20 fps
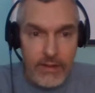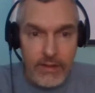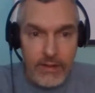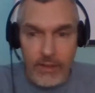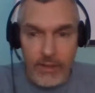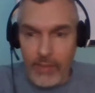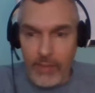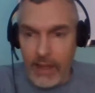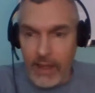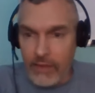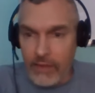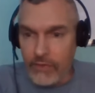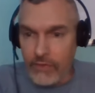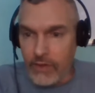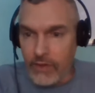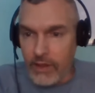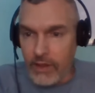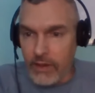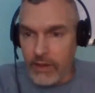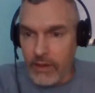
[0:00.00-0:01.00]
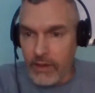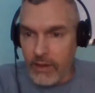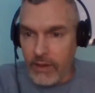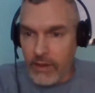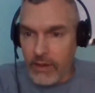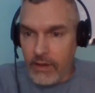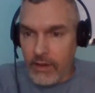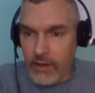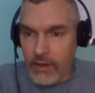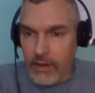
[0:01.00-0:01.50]
capacity.
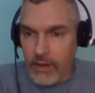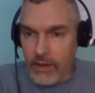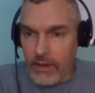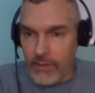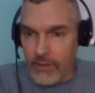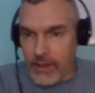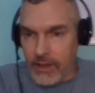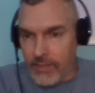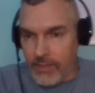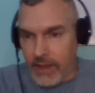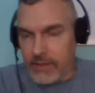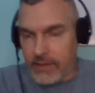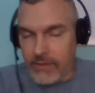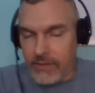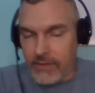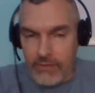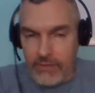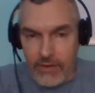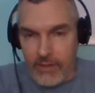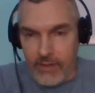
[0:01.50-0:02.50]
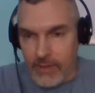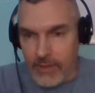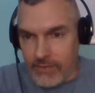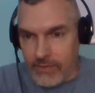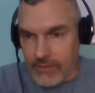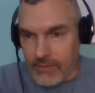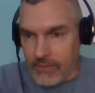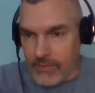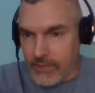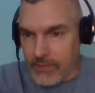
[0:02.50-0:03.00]
Let me get back to these comments.
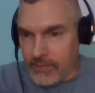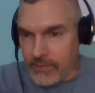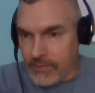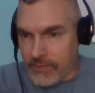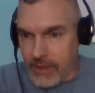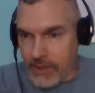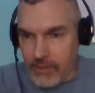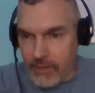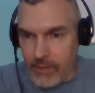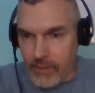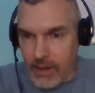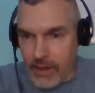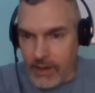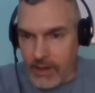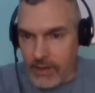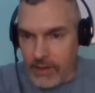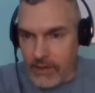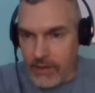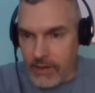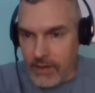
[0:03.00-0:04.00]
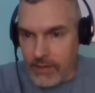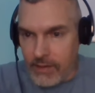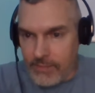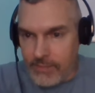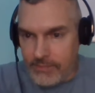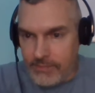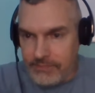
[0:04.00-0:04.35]
I'm, I'm getting behind here.